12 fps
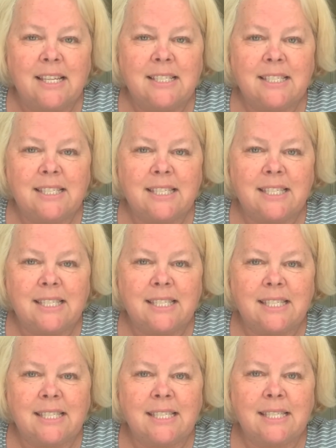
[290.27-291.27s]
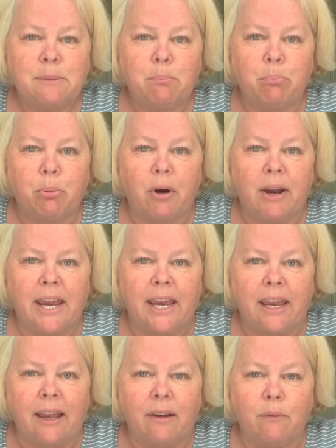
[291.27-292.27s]

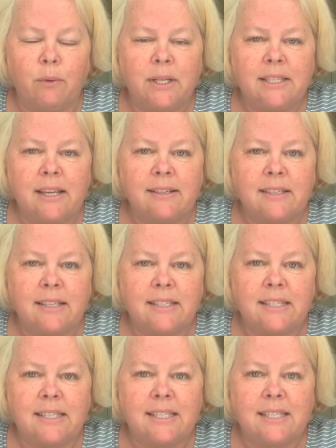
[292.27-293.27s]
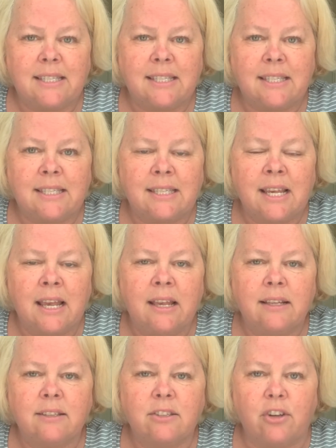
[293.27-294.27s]
Spring. What does S
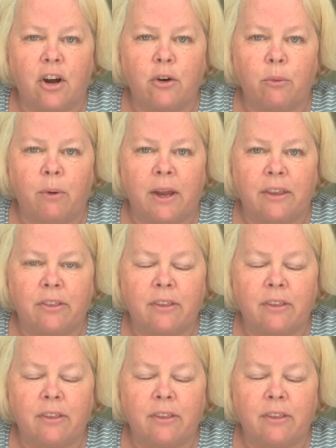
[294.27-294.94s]
start with?